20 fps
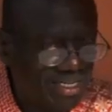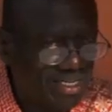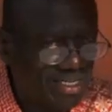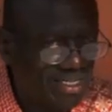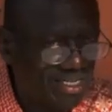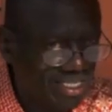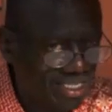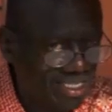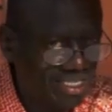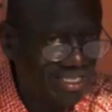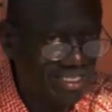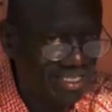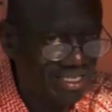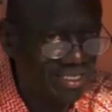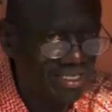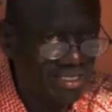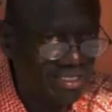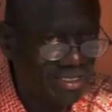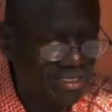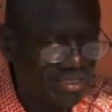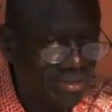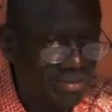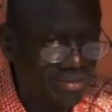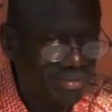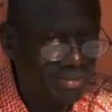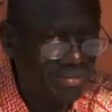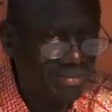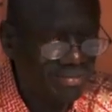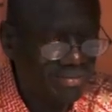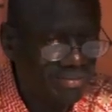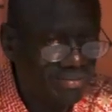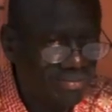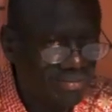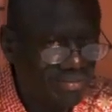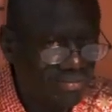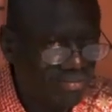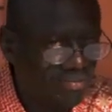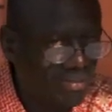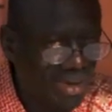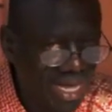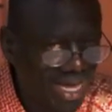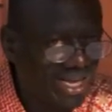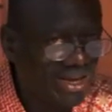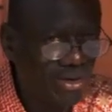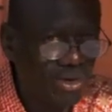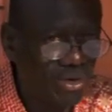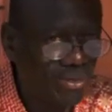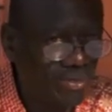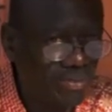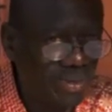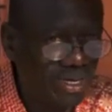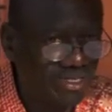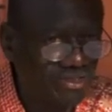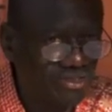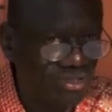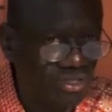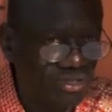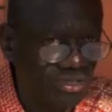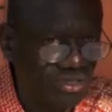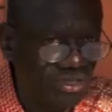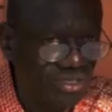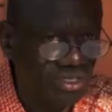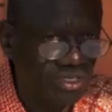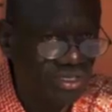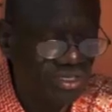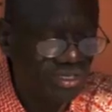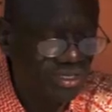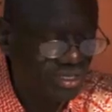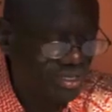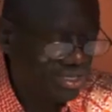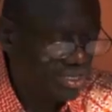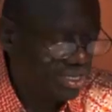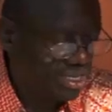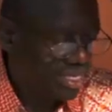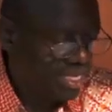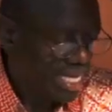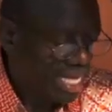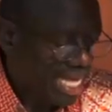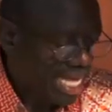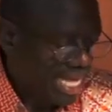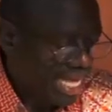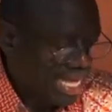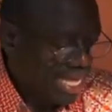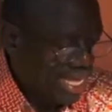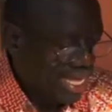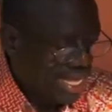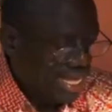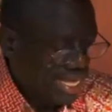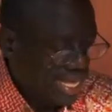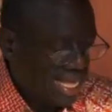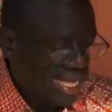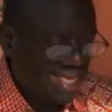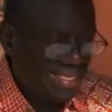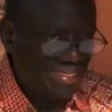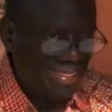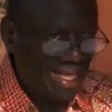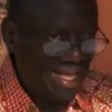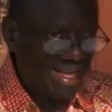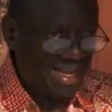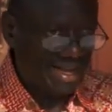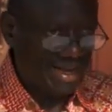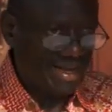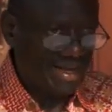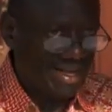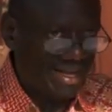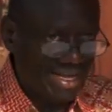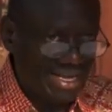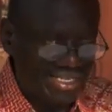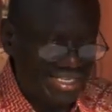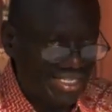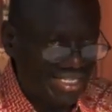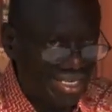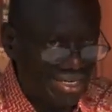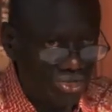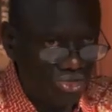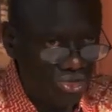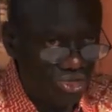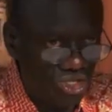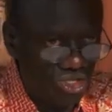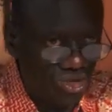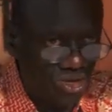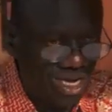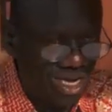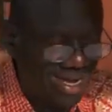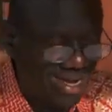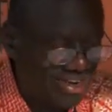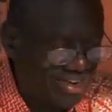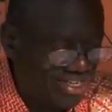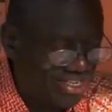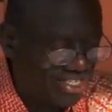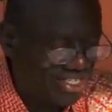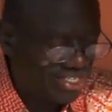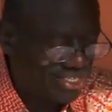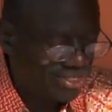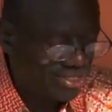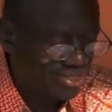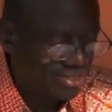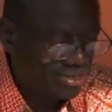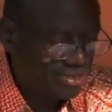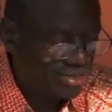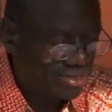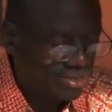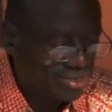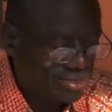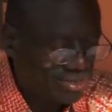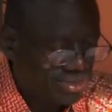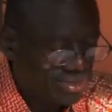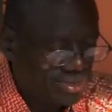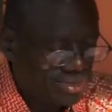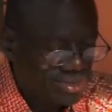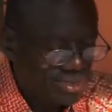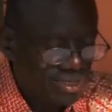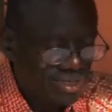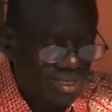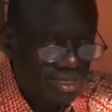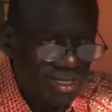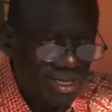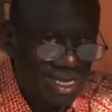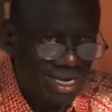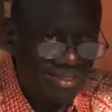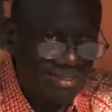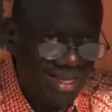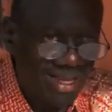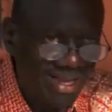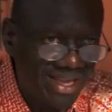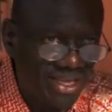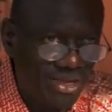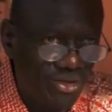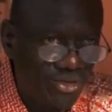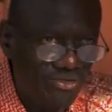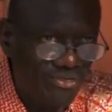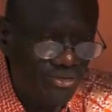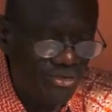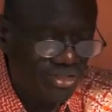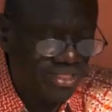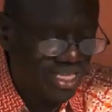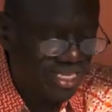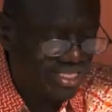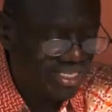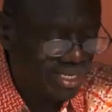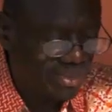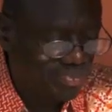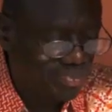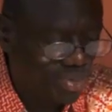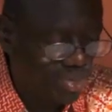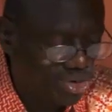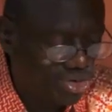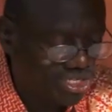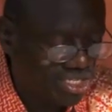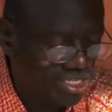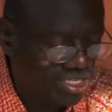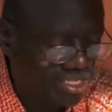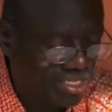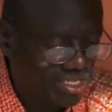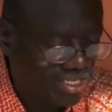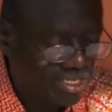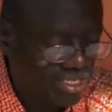Citizens, my compatriots, I thank and salute your courage and thank you for the support